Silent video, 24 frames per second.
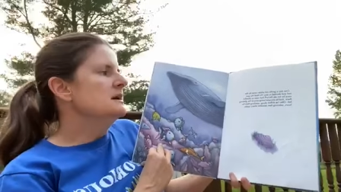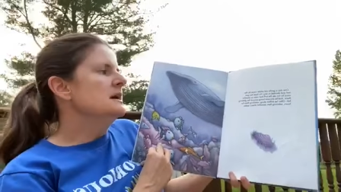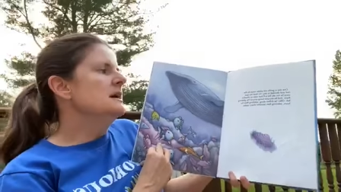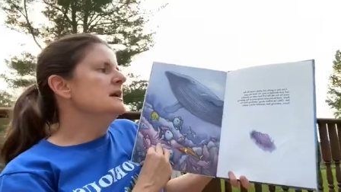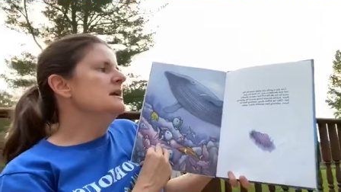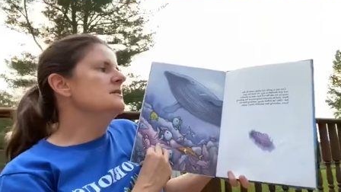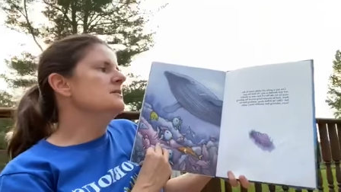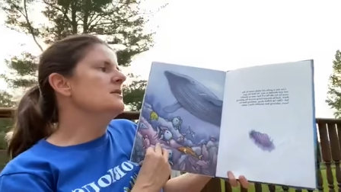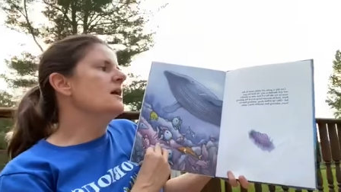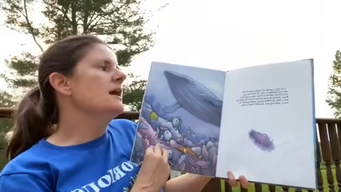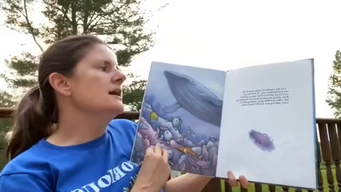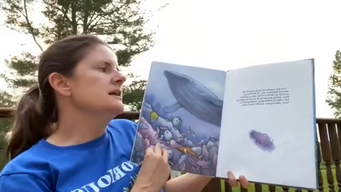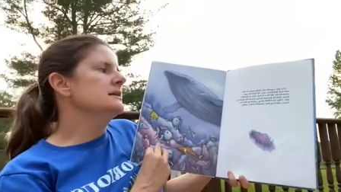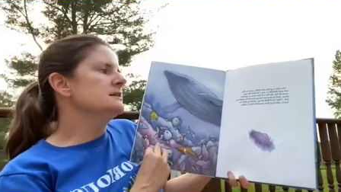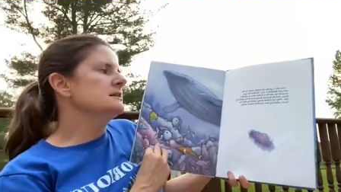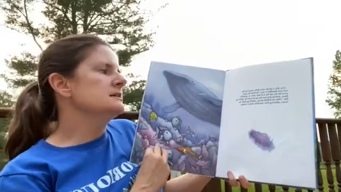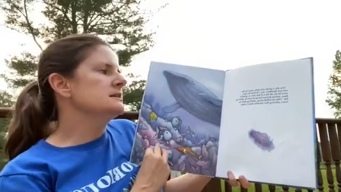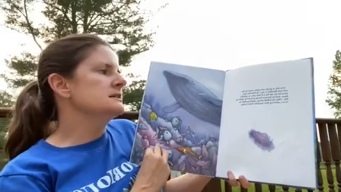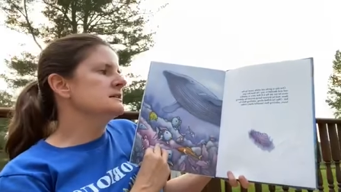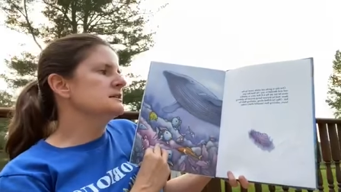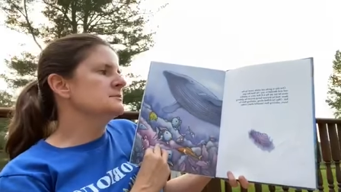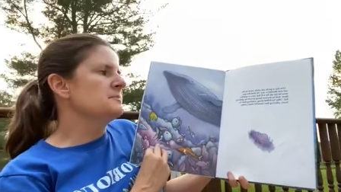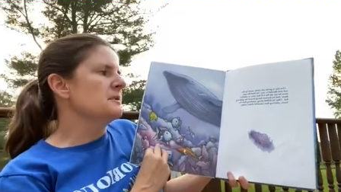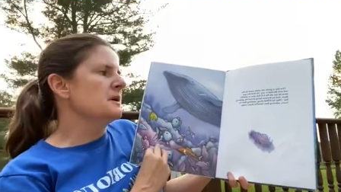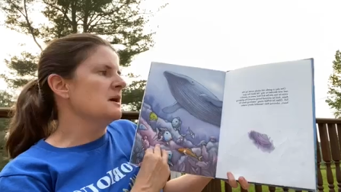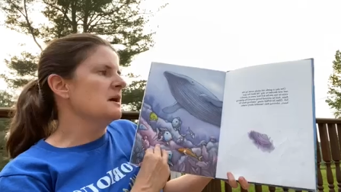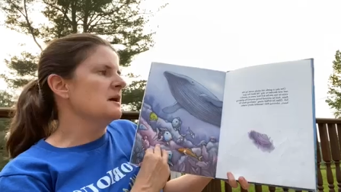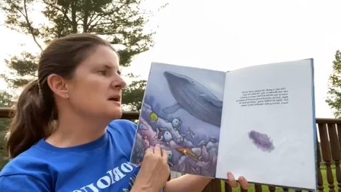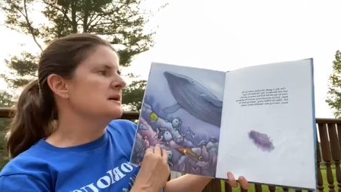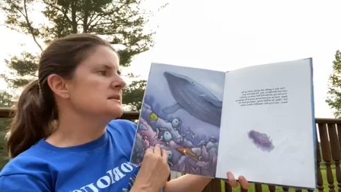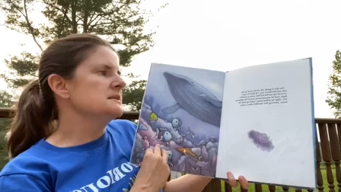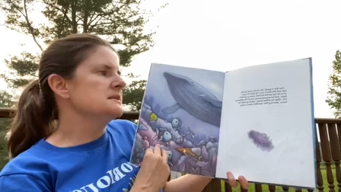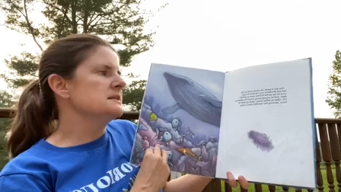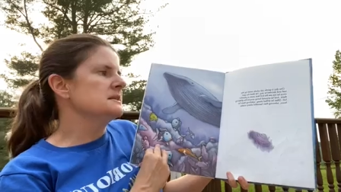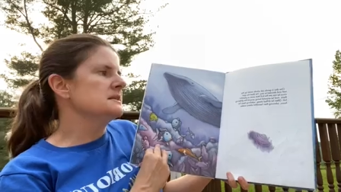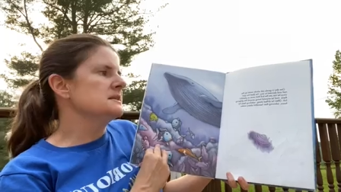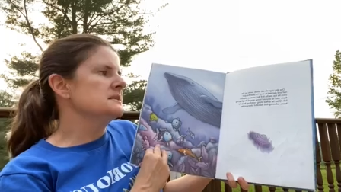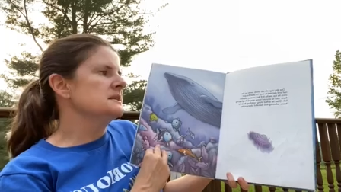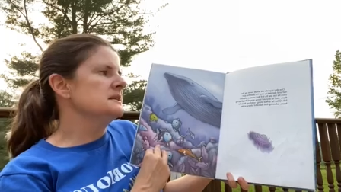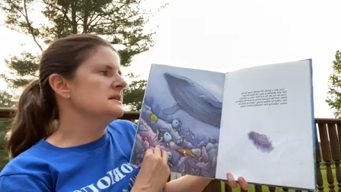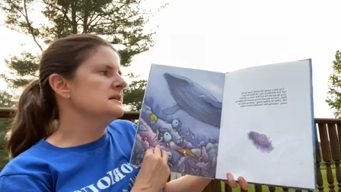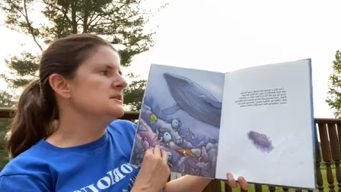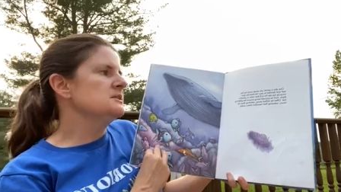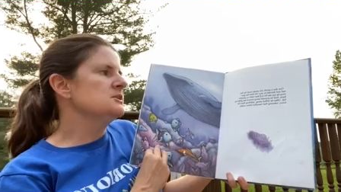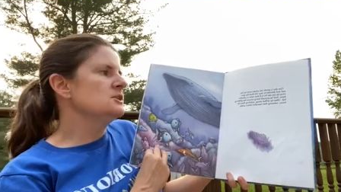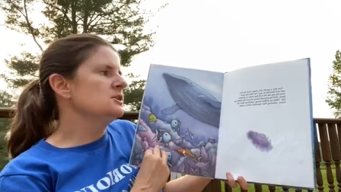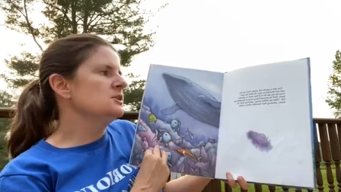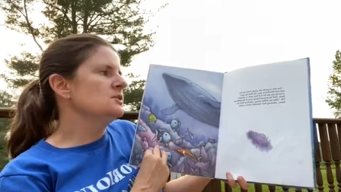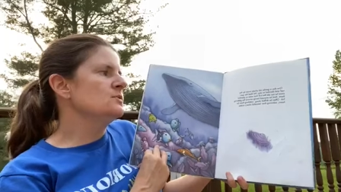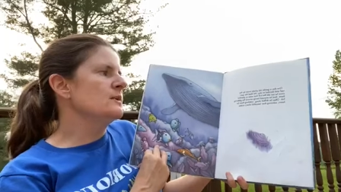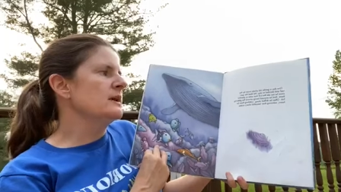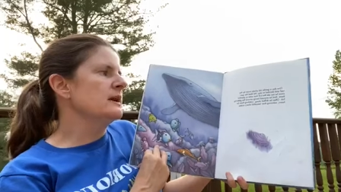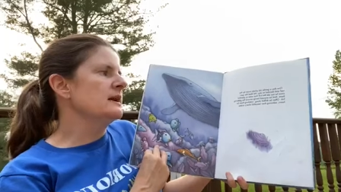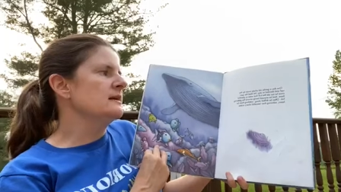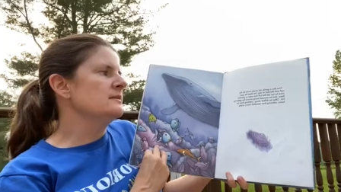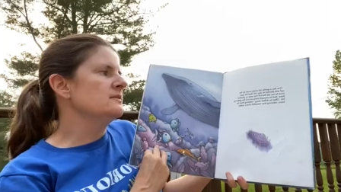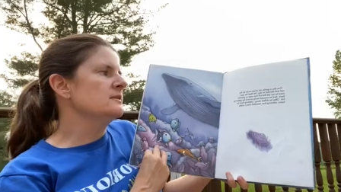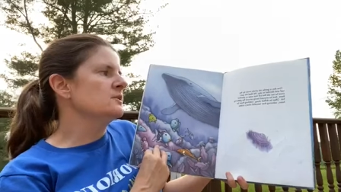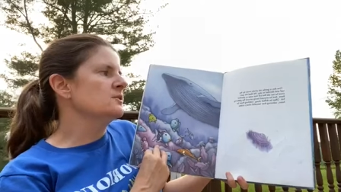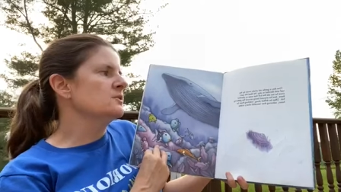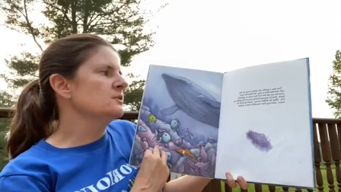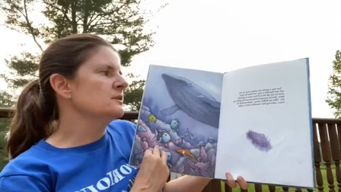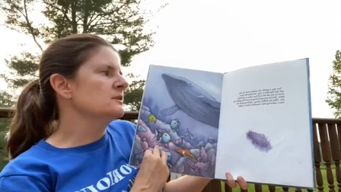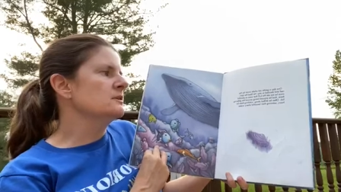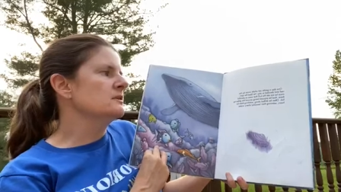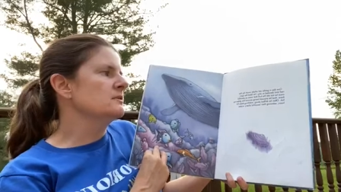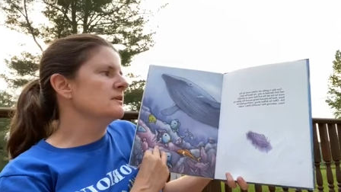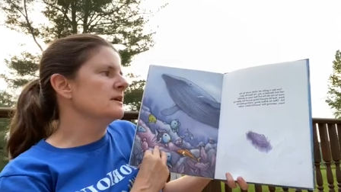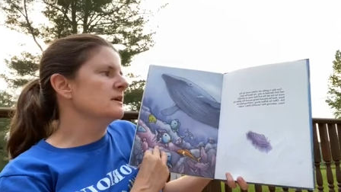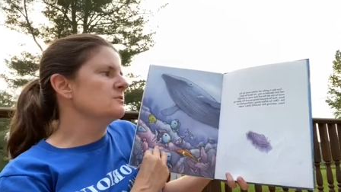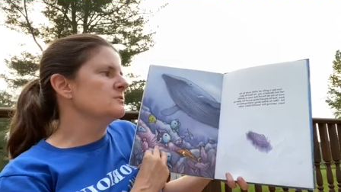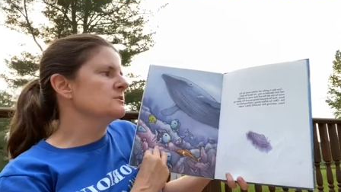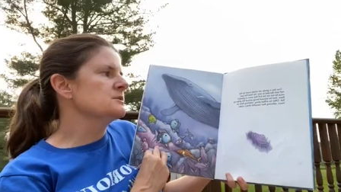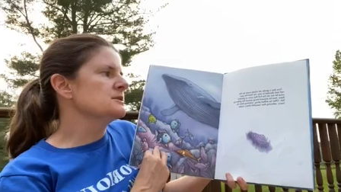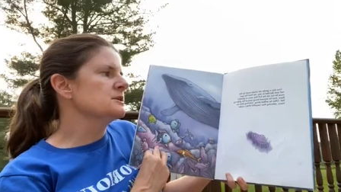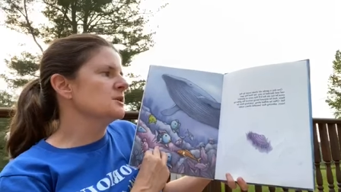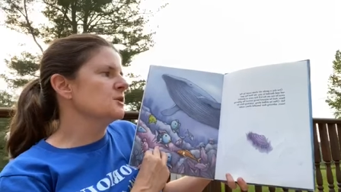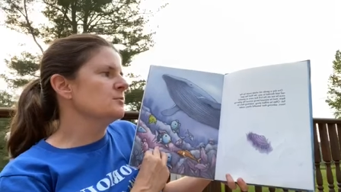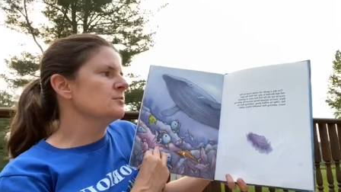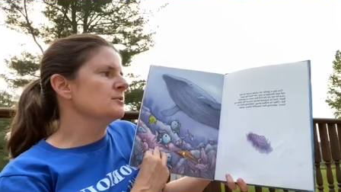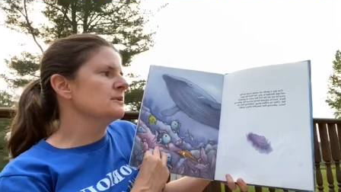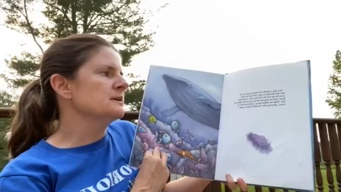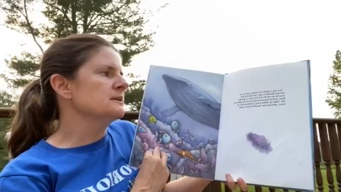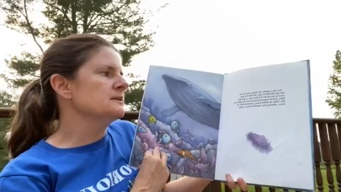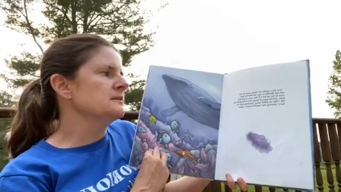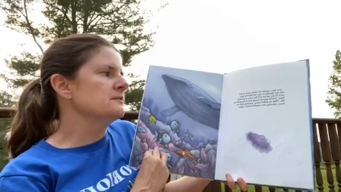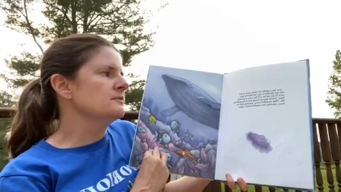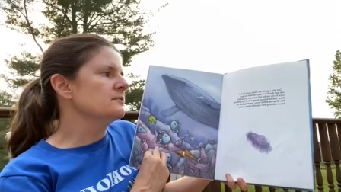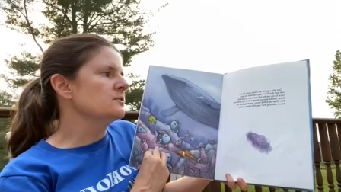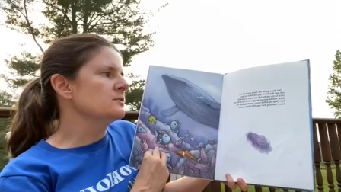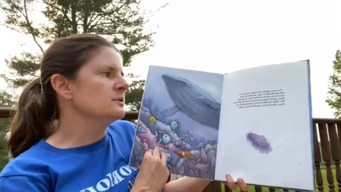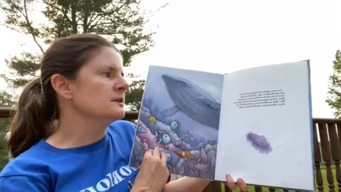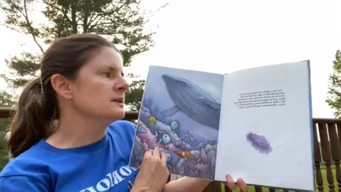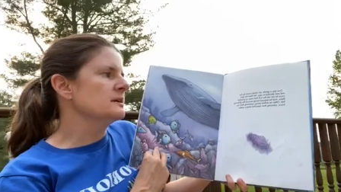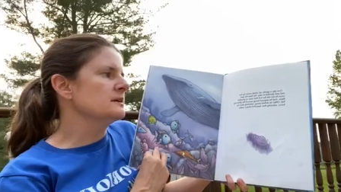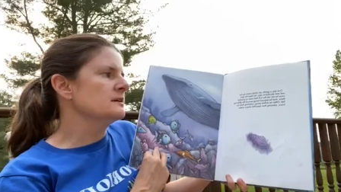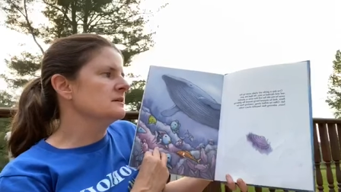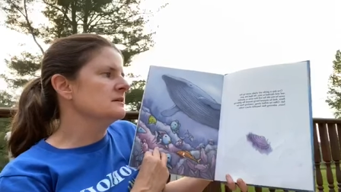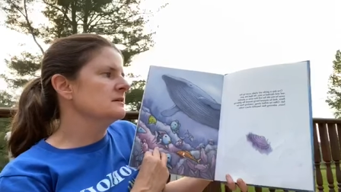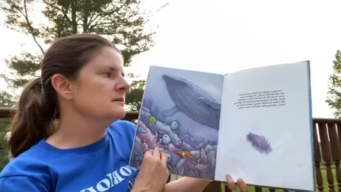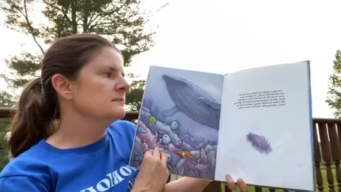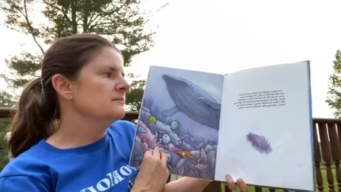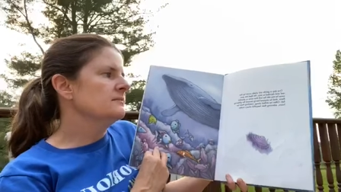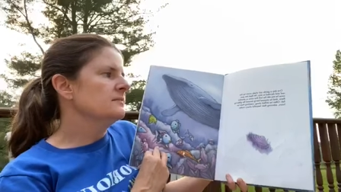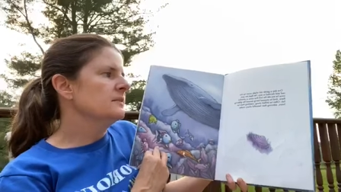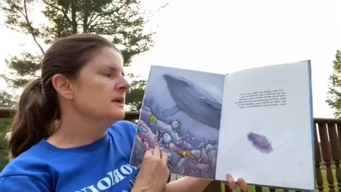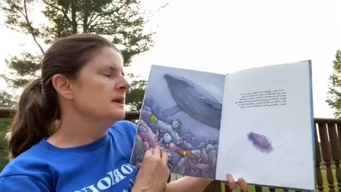He liked the spot since he too ate the krill that were so plentiful there,